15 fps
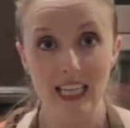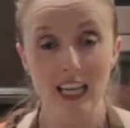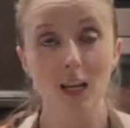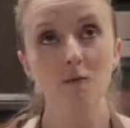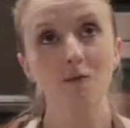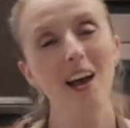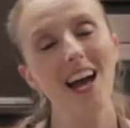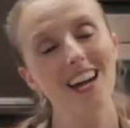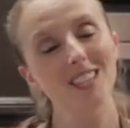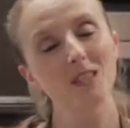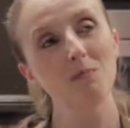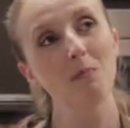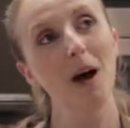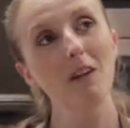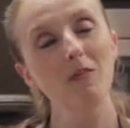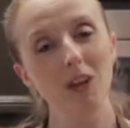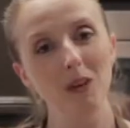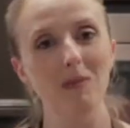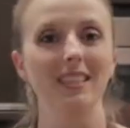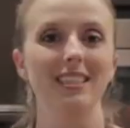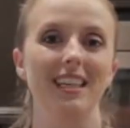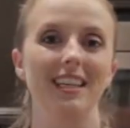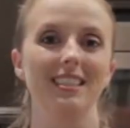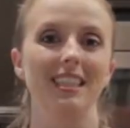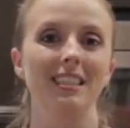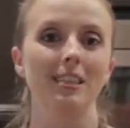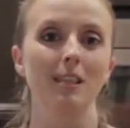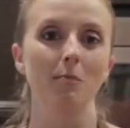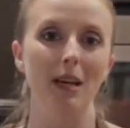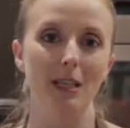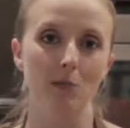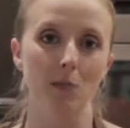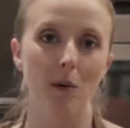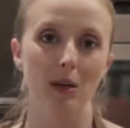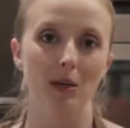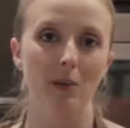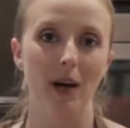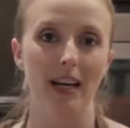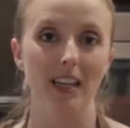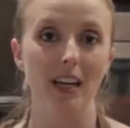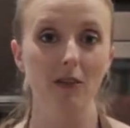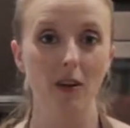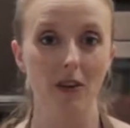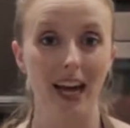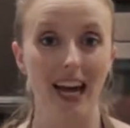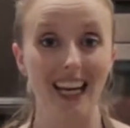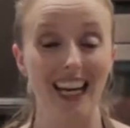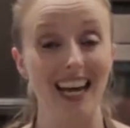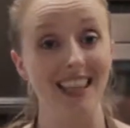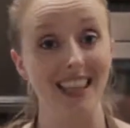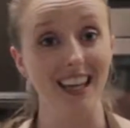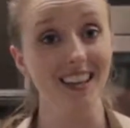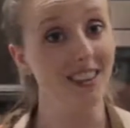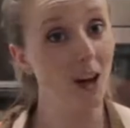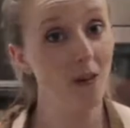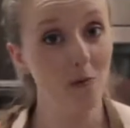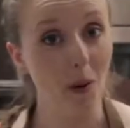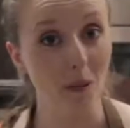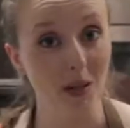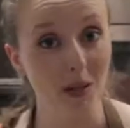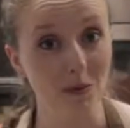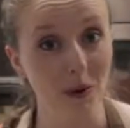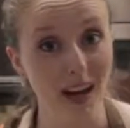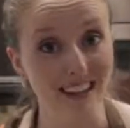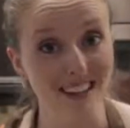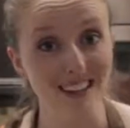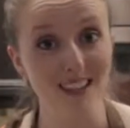In fact, my family says it's the best pumpkin pie they've ever had, and they love pumpkin pie.